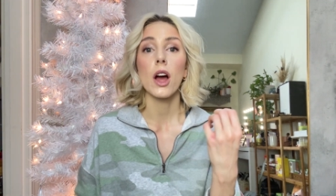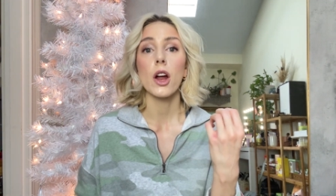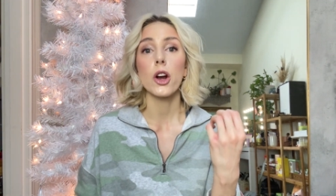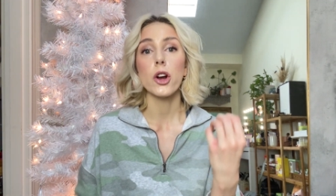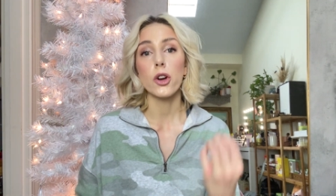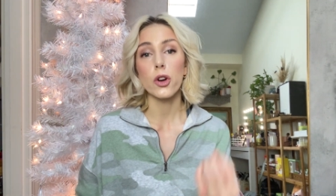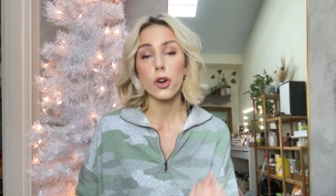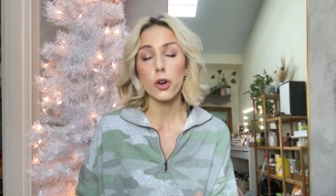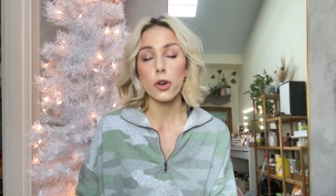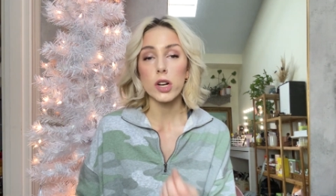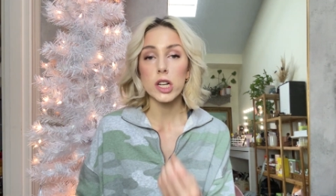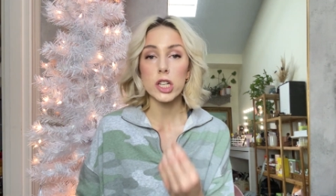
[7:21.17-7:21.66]

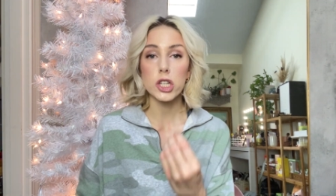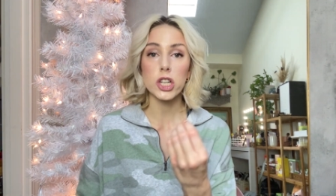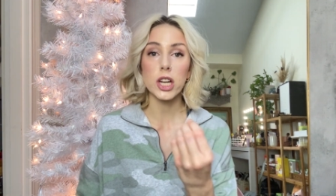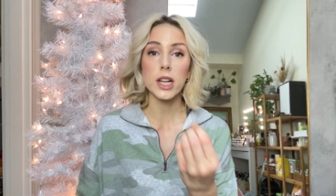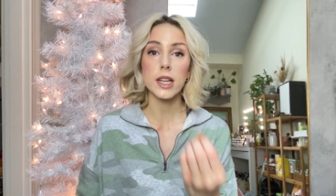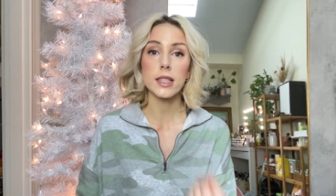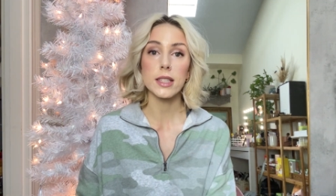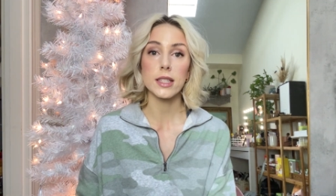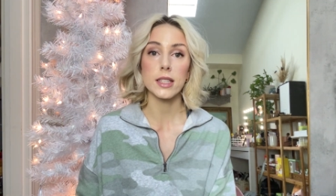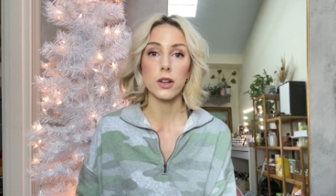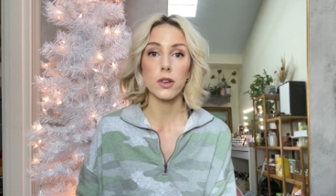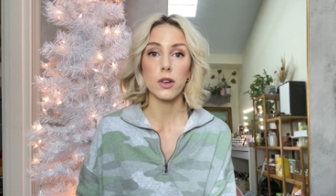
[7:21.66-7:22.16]

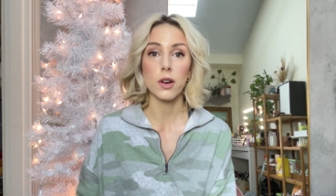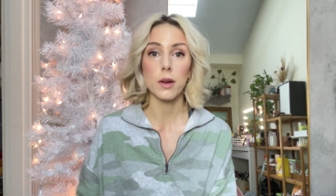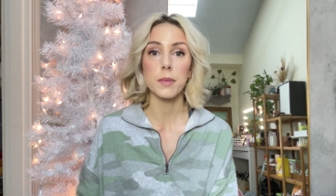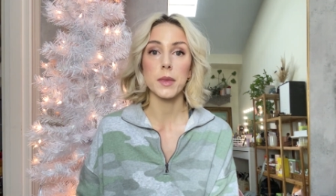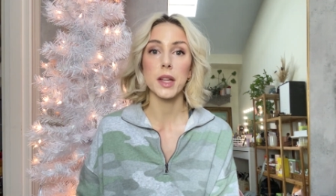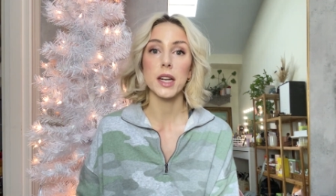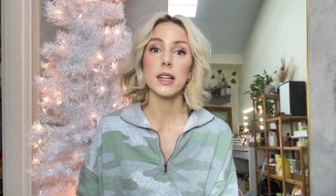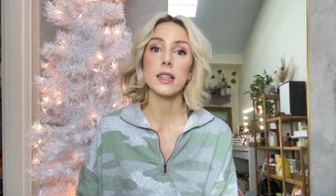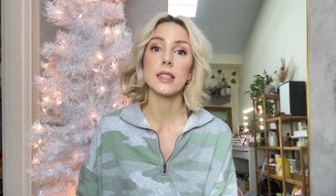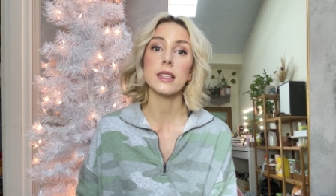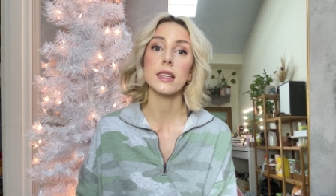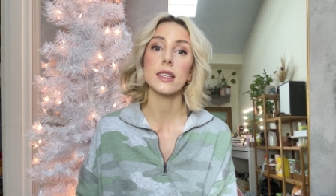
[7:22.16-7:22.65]
nourishing serum
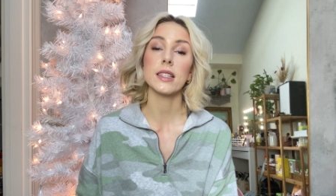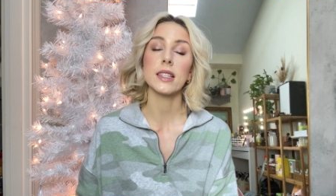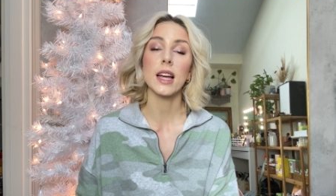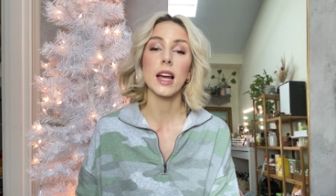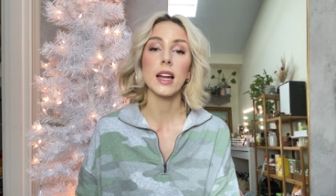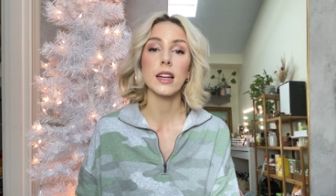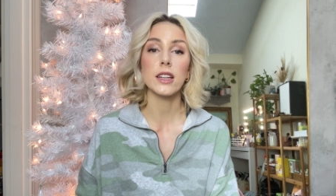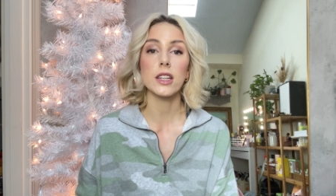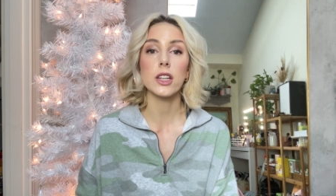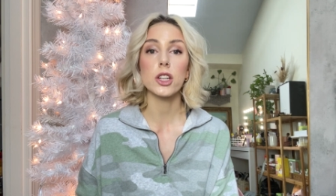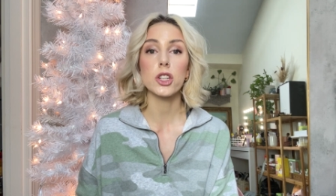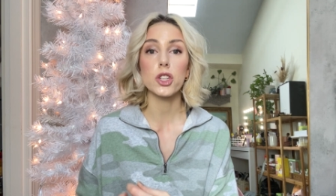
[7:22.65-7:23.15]
that is
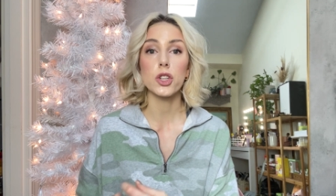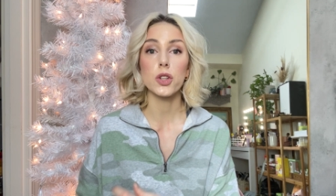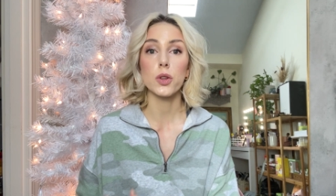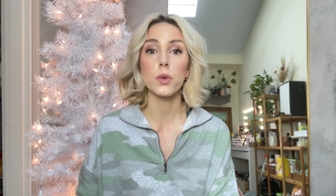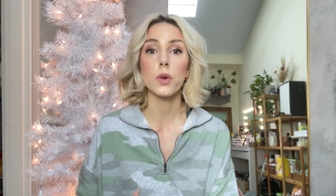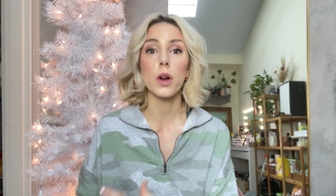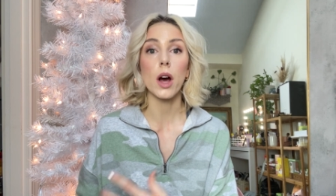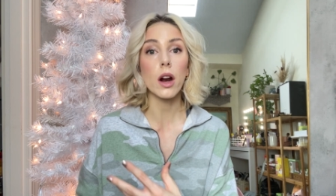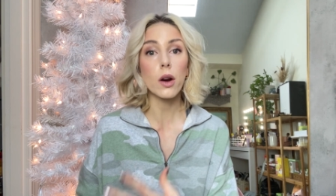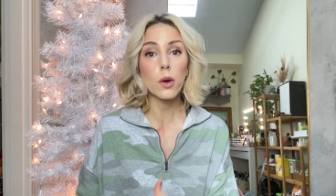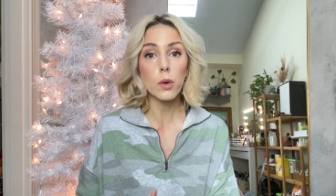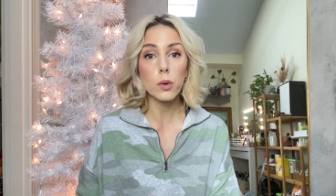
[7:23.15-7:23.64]
intended to
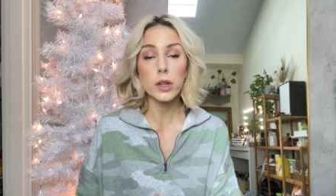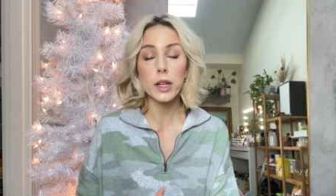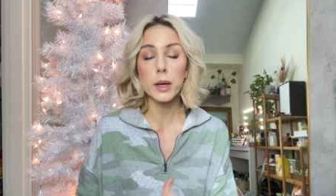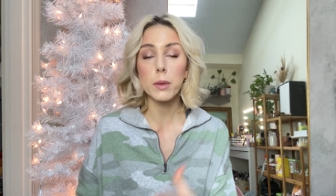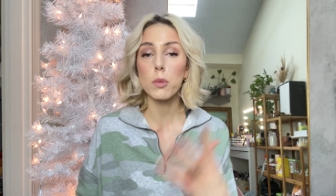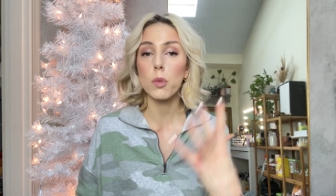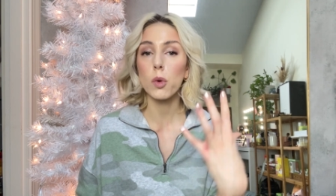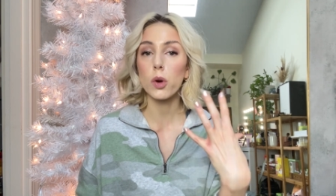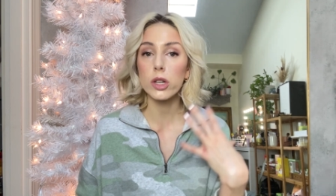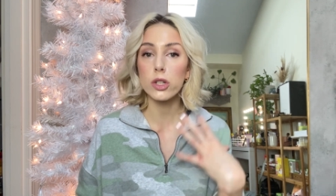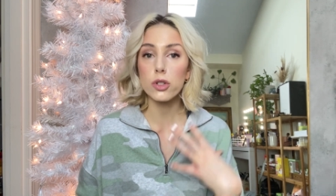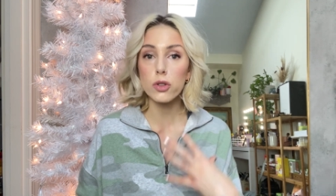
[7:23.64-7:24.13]
not only
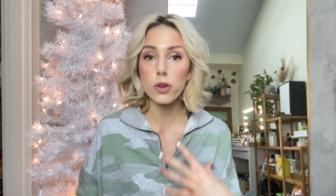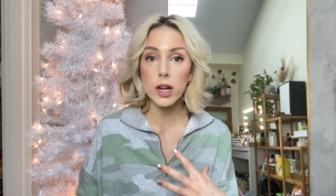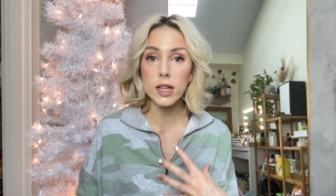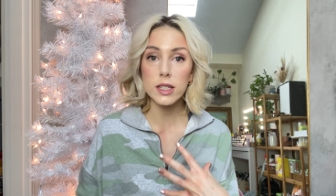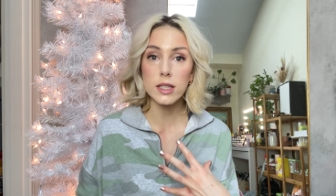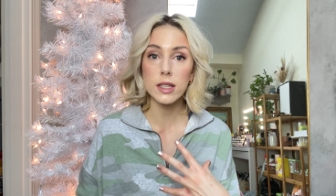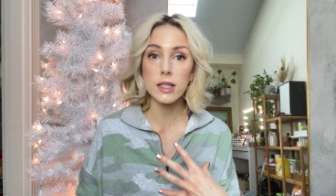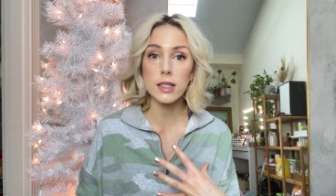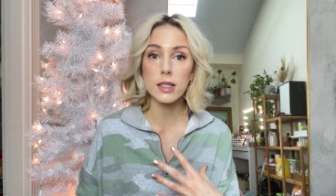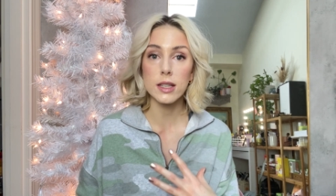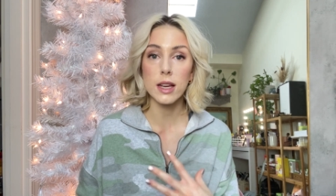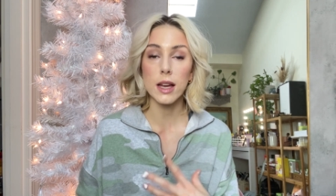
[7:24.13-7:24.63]
moisturize
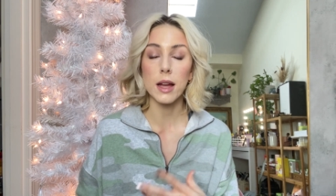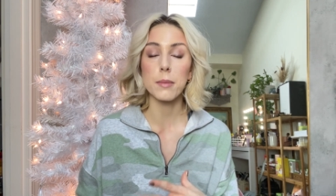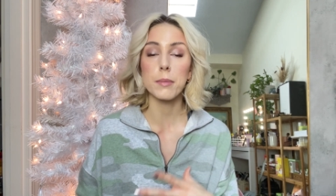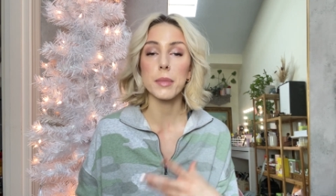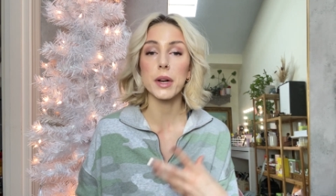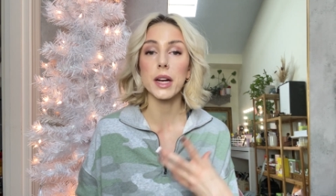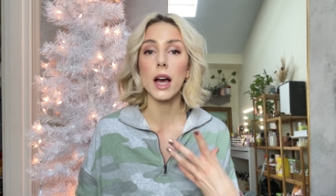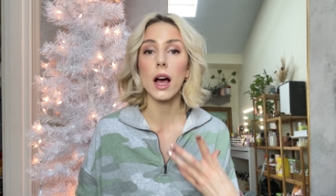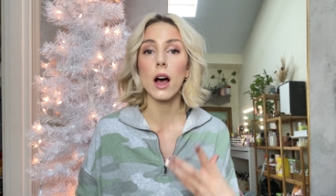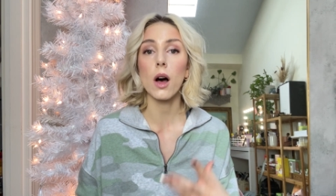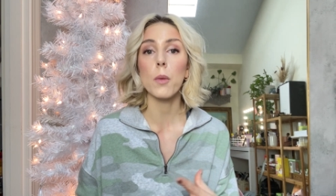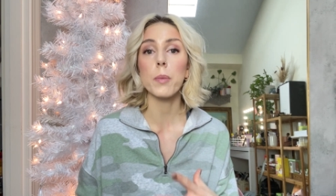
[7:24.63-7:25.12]
the skin,
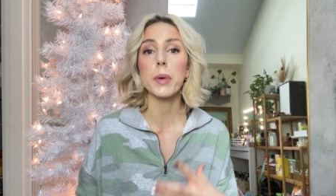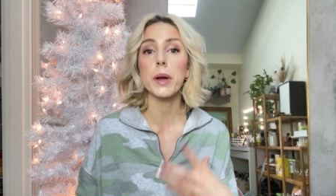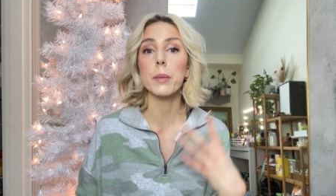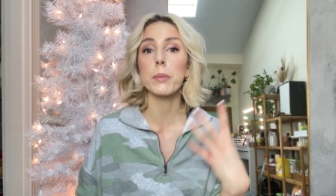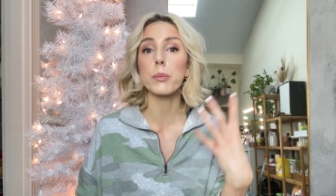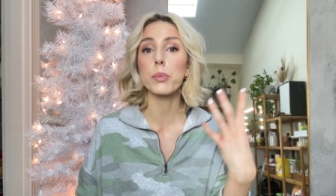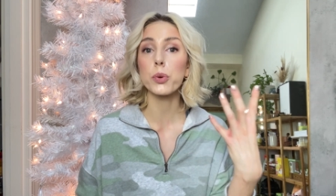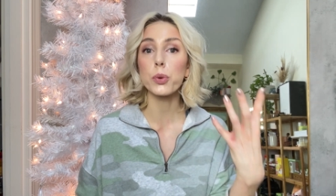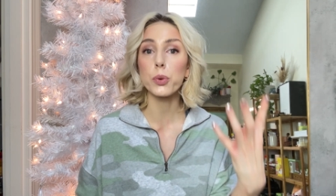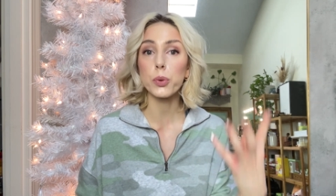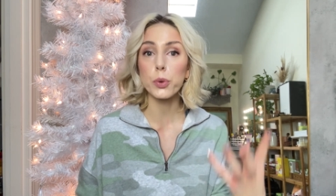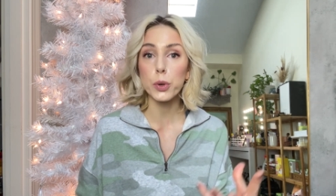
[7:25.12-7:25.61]
but help
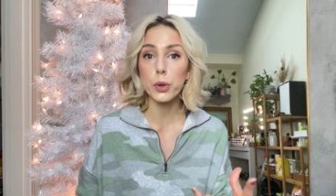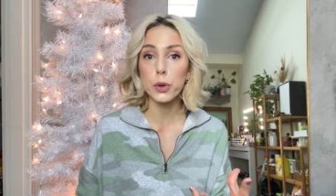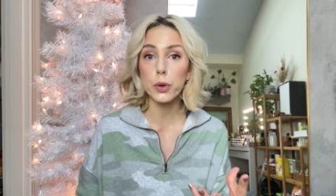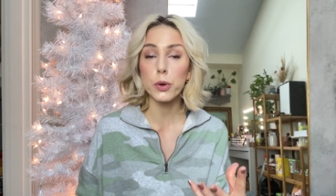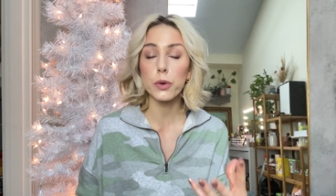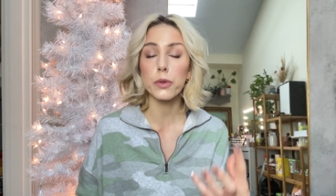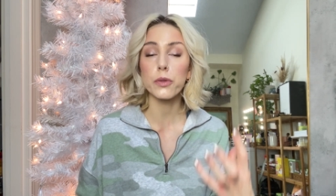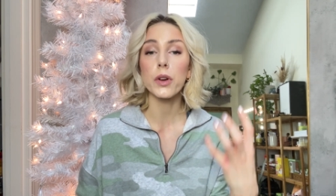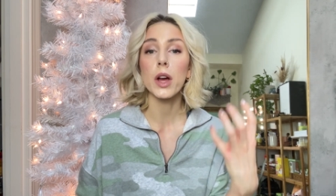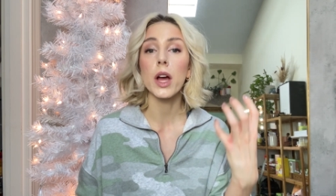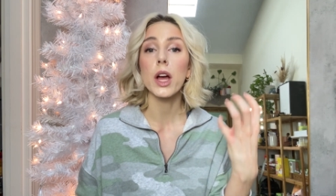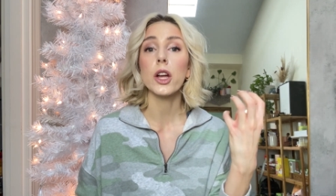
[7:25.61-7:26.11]

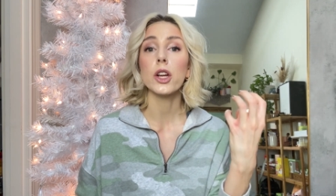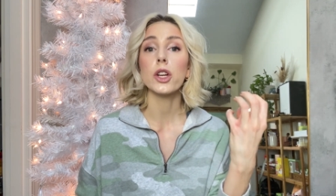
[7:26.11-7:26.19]
improve